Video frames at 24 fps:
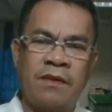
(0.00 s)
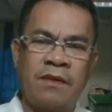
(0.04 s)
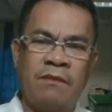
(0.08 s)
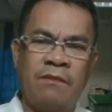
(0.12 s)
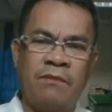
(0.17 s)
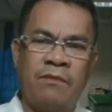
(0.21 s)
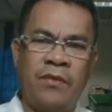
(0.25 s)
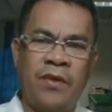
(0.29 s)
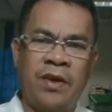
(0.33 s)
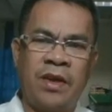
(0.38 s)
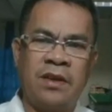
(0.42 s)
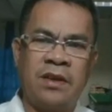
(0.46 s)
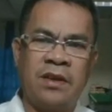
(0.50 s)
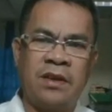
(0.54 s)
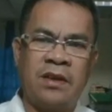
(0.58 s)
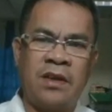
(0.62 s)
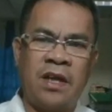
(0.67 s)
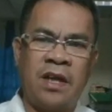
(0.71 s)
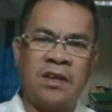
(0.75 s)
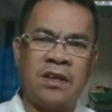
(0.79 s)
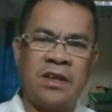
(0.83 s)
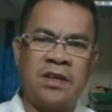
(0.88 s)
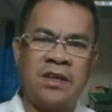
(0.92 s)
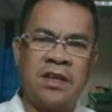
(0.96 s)

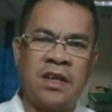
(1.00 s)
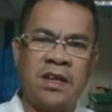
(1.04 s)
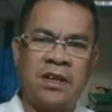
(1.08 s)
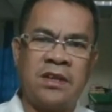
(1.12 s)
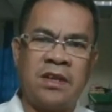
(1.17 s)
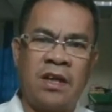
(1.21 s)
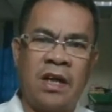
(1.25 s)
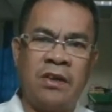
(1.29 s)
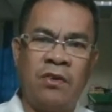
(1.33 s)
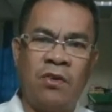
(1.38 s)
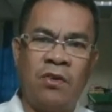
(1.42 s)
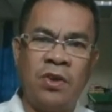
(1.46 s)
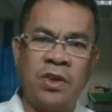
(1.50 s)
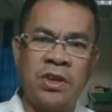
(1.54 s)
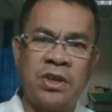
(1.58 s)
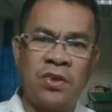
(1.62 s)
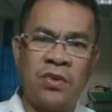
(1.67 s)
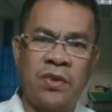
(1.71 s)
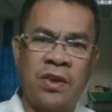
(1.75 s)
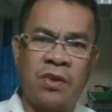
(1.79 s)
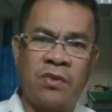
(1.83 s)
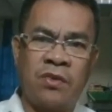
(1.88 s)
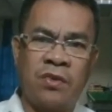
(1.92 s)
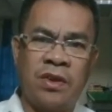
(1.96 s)
0.96, and
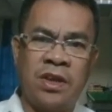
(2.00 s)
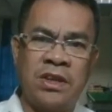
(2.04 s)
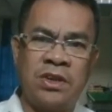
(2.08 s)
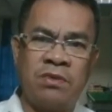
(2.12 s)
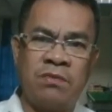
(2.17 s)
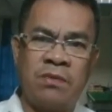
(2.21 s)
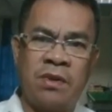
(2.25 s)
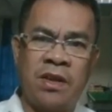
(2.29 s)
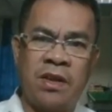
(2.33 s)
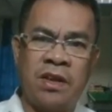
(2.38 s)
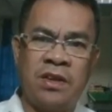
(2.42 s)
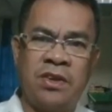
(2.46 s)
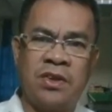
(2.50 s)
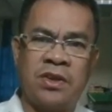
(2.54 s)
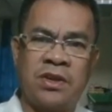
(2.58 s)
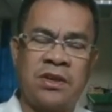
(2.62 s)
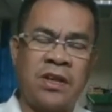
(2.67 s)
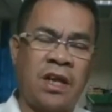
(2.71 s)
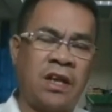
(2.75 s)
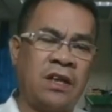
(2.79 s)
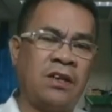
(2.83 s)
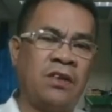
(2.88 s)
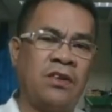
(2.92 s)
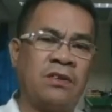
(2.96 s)
also the condition of the radius.
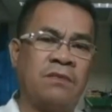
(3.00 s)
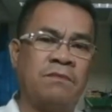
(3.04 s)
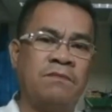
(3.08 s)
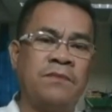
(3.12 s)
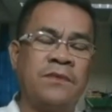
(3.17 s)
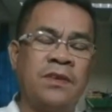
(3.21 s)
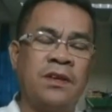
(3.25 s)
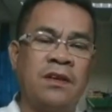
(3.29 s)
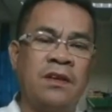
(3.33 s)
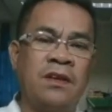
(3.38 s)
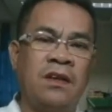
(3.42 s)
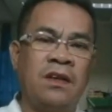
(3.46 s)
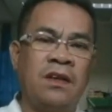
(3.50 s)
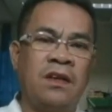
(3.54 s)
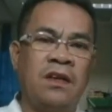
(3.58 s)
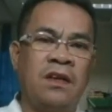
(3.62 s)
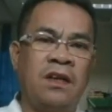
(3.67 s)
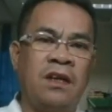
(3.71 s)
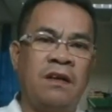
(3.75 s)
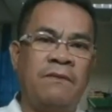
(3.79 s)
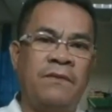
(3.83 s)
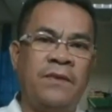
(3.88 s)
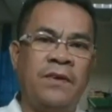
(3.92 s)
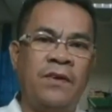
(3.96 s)
Take note,
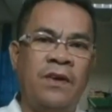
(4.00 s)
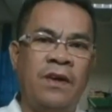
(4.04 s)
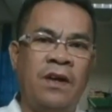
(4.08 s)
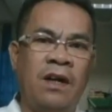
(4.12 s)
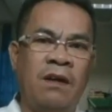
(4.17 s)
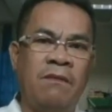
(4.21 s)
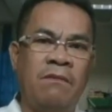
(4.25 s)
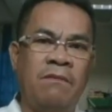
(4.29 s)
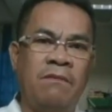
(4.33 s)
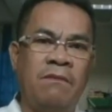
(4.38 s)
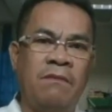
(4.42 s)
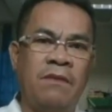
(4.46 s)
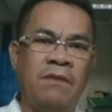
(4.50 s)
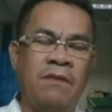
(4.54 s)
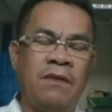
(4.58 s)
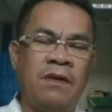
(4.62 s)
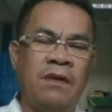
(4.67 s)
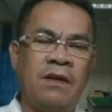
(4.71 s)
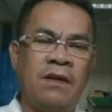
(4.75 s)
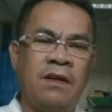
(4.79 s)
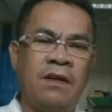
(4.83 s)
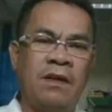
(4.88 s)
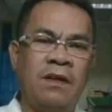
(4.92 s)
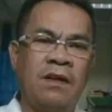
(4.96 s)
if you have
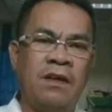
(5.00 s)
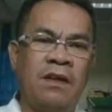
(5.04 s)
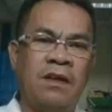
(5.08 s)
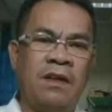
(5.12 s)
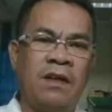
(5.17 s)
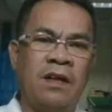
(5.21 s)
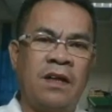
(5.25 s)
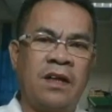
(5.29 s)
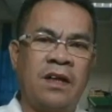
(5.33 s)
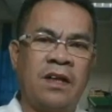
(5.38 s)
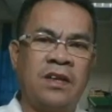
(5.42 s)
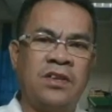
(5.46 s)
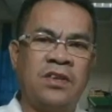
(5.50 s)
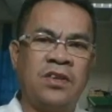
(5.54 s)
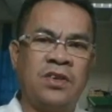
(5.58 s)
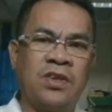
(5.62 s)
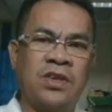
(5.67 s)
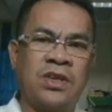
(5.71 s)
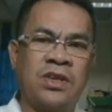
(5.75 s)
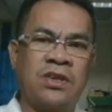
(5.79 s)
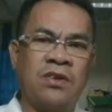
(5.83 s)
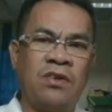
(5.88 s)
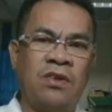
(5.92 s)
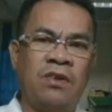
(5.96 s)
a
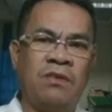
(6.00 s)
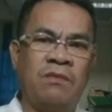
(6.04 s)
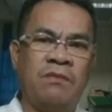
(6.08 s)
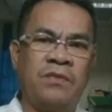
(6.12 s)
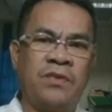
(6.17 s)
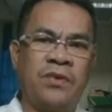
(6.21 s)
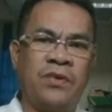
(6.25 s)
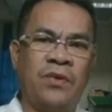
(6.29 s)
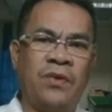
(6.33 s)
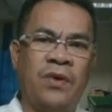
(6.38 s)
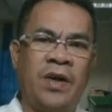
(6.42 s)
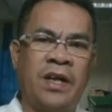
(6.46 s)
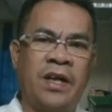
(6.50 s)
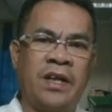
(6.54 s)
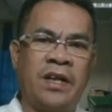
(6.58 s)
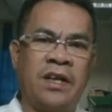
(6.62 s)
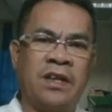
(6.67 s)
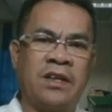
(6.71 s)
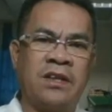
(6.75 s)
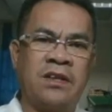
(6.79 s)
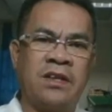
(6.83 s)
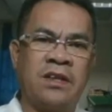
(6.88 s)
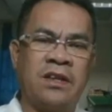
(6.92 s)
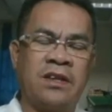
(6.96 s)
radius of
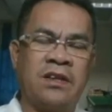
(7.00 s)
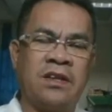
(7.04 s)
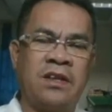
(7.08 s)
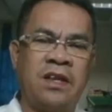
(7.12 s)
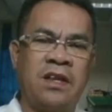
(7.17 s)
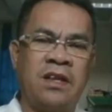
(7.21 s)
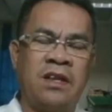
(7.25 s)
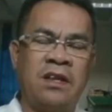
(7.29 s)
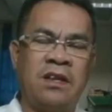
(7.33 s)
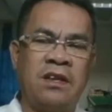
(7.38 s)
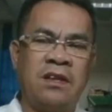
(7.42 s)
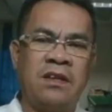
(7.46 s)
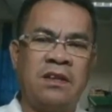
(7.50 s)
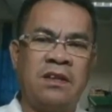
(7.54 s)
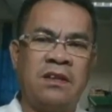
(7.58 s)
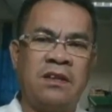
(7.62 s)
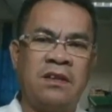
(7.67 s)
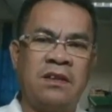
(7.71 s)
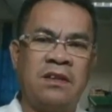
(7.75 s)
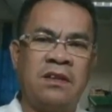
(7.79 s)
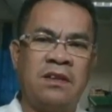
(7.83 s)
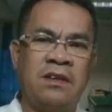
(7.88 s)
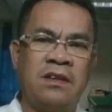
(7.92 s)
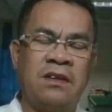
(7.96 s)
230,
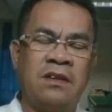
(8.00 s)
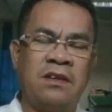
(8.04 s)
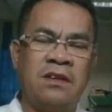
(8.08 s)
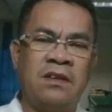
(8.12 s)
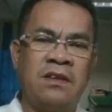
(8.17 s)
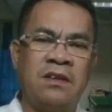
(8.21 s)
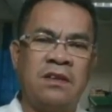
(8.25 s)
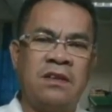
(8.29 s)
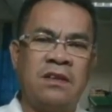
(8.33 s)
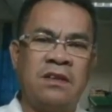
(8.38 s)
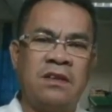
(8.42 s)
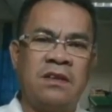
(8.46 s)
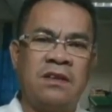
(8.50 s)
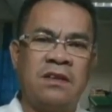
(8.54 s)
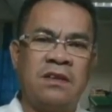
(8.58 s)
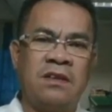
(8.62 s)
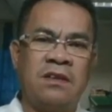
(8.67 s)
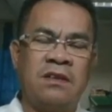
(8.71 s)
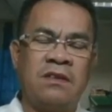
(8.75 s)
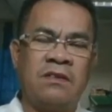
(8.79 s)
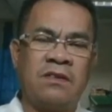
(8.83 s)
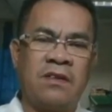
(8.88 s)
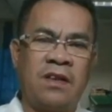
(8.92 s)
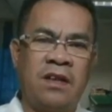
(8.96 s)

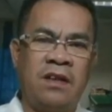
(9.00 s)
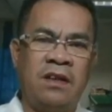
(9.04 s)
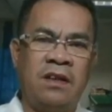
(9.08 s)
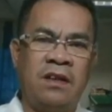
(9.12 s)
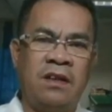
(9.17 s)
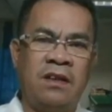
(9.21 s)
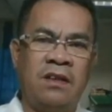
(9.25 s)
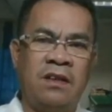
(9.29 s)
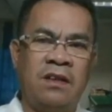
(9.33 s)
okay,